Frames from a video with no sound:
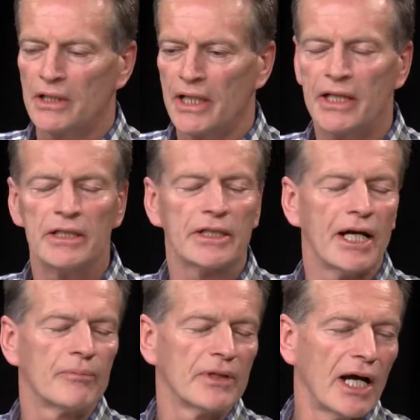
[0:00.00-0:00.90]

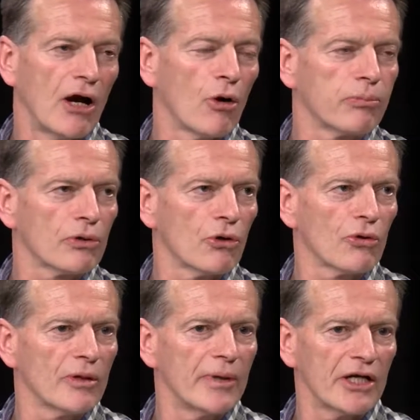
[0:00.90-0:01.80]
handicap that our
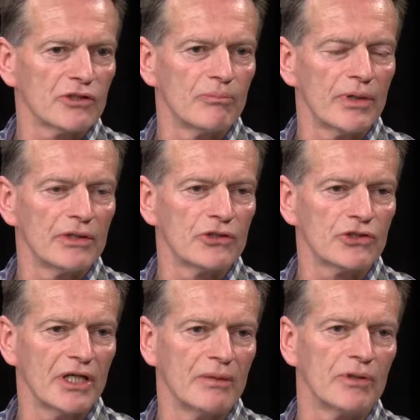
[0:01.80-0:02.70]
program hasn't been the
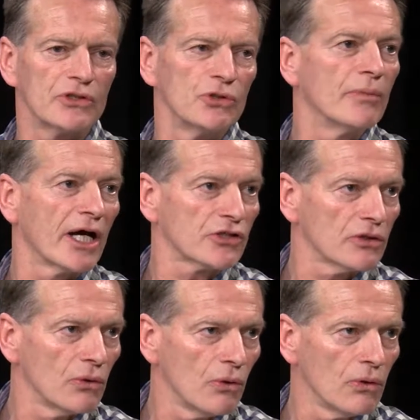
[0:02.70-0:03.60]
same as UMass
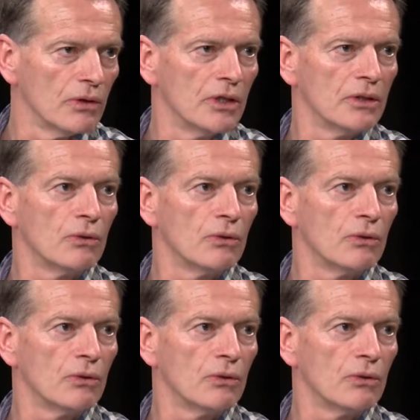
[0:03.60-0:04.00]
Lowell,